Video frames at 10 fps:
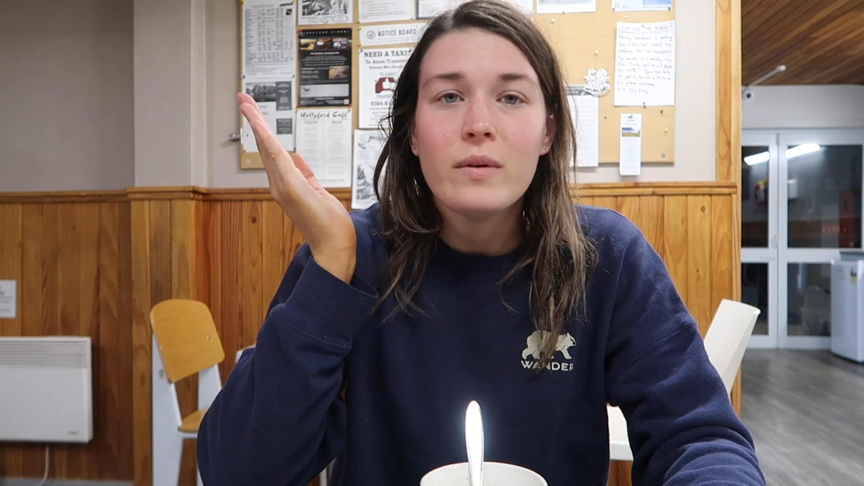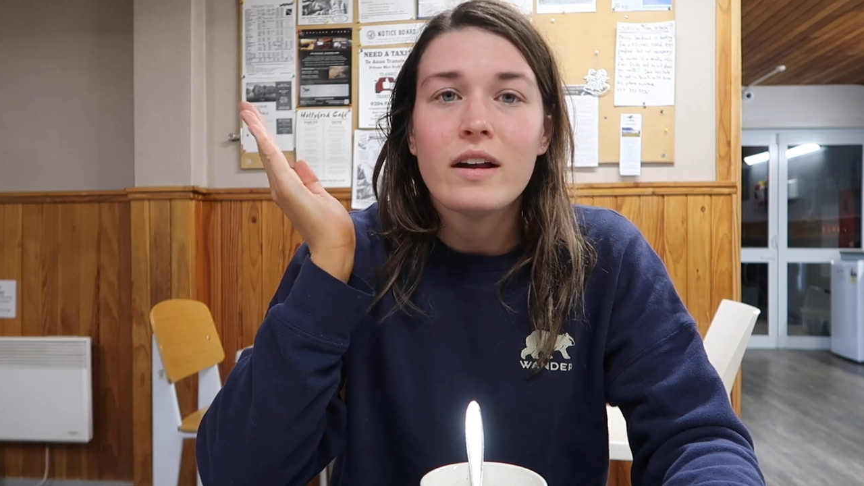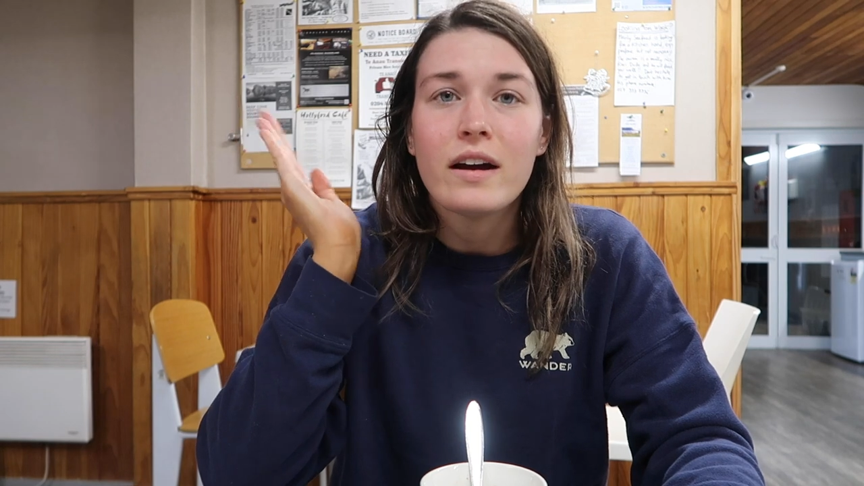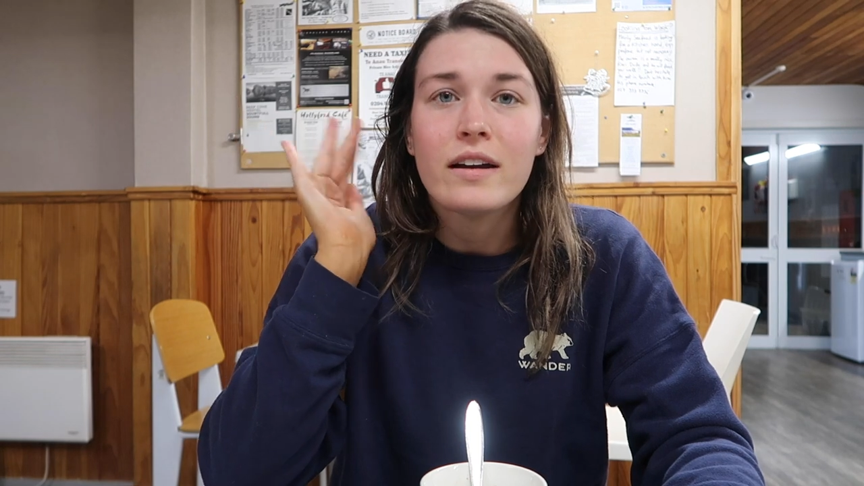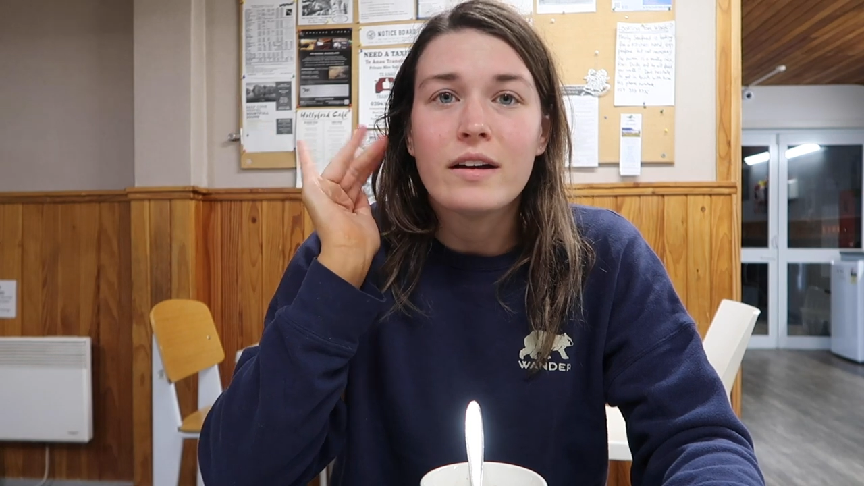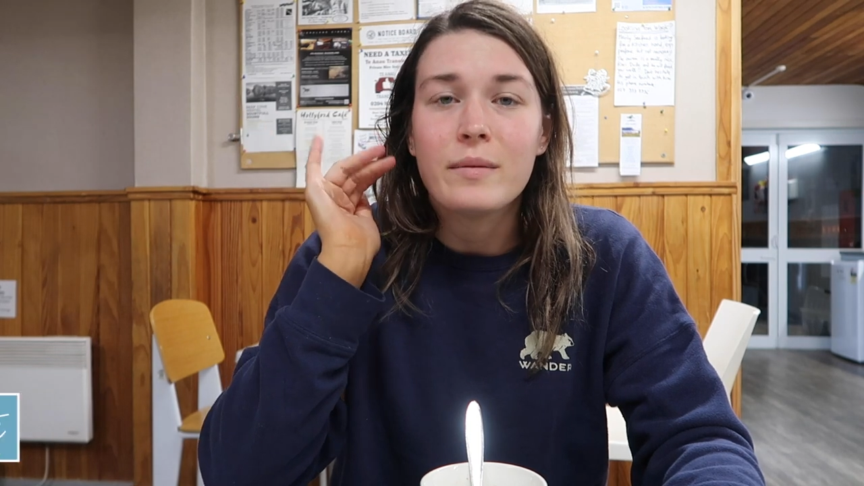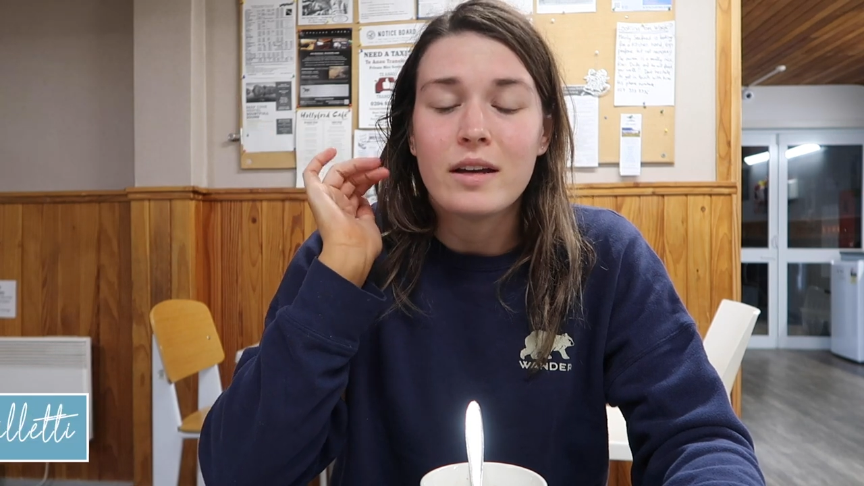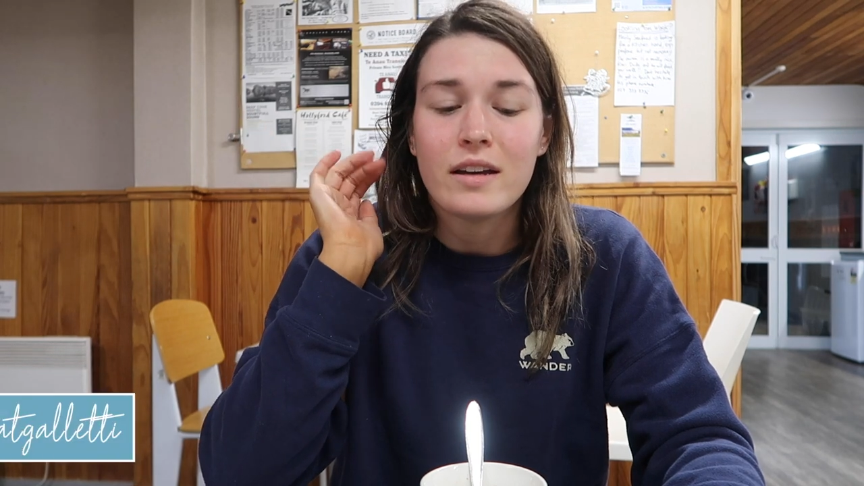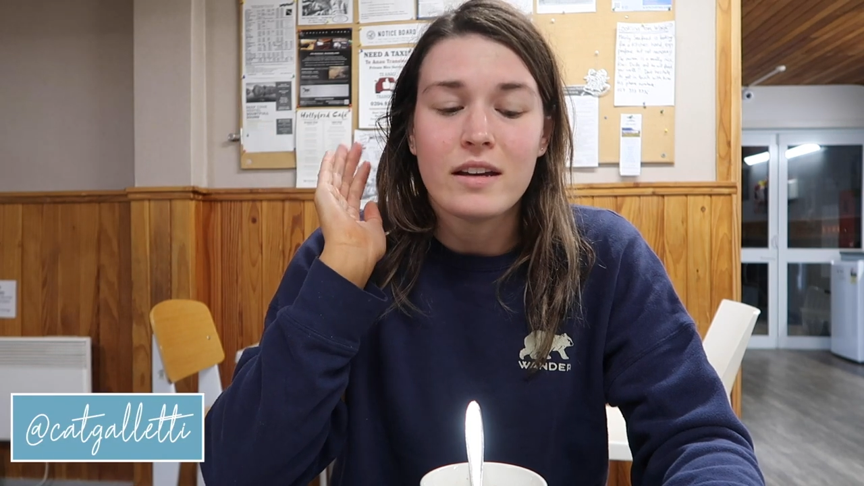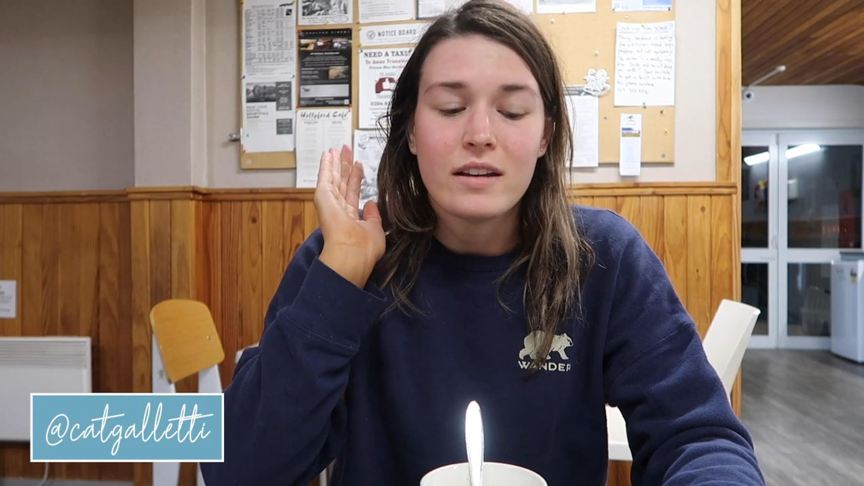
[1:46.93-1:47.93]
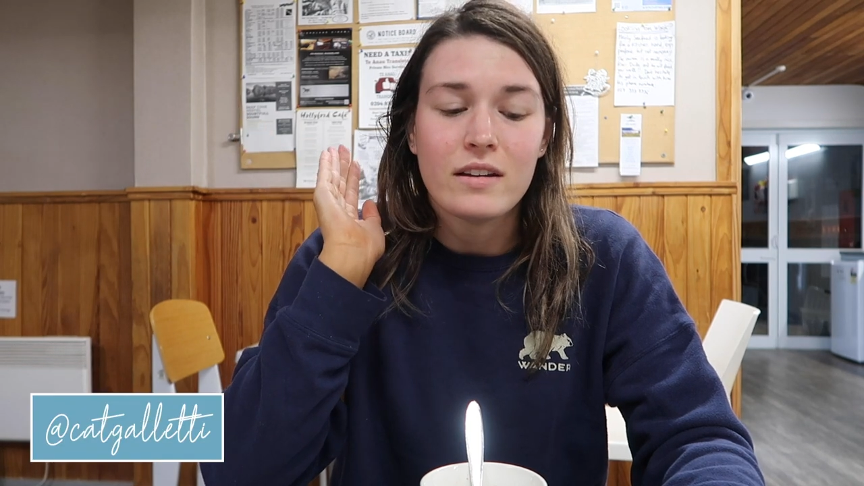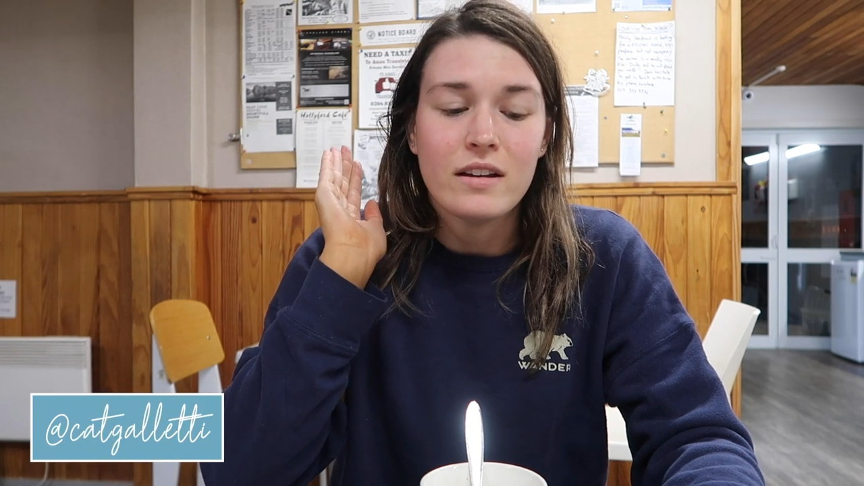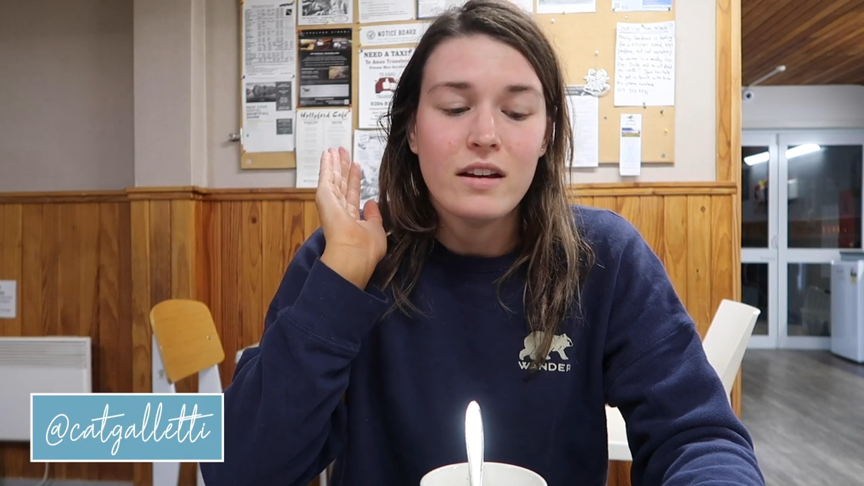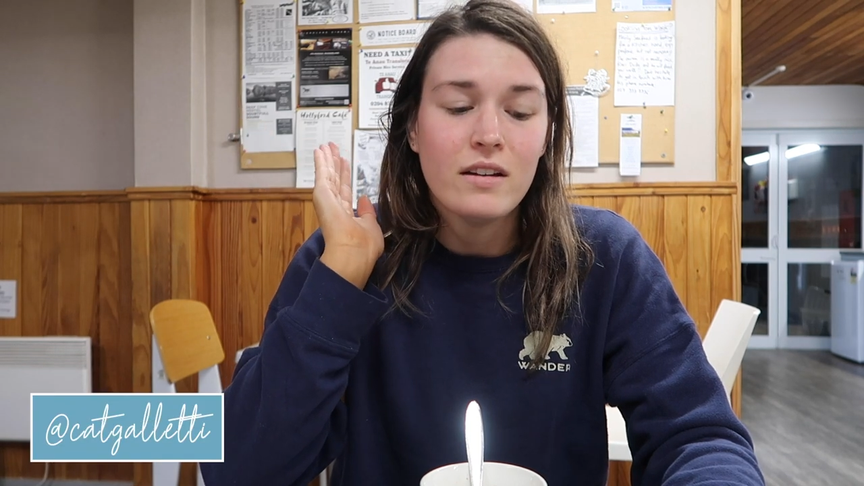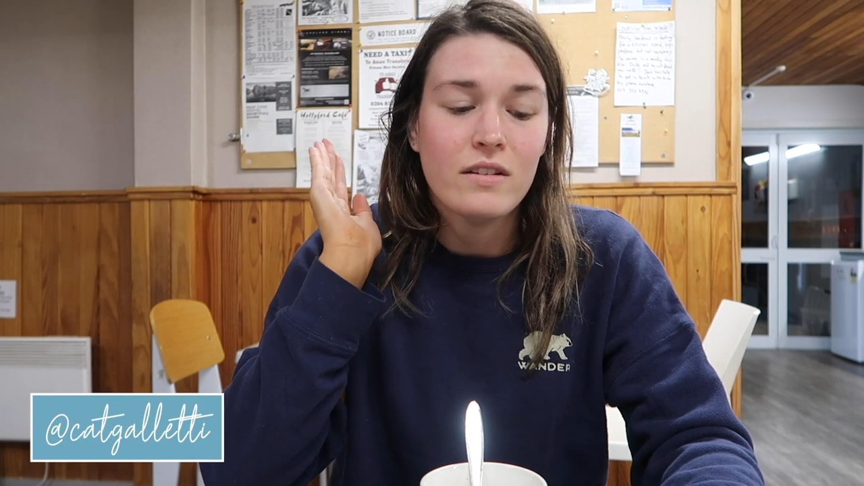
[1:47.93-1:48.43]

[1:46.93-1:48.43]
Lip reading: and I am a